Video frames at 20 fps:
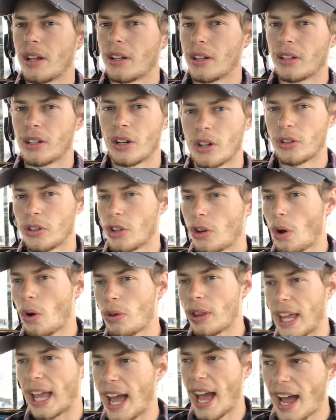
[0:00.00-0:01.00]
And, you
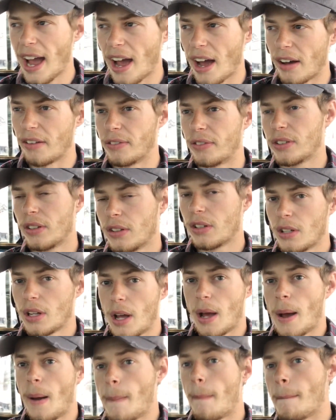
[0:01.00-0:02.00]
only have
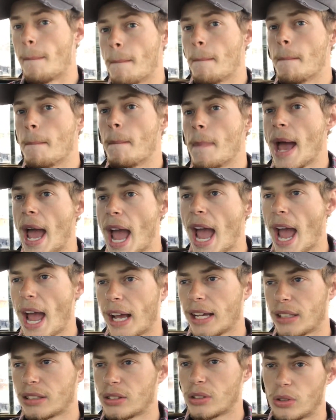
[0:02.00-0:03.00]

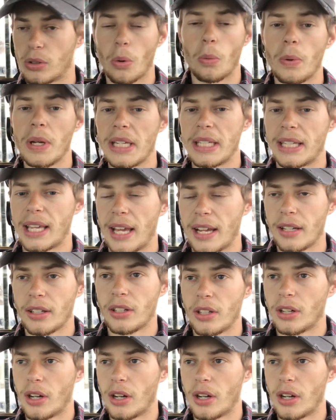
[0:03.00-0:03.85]
max the weekend,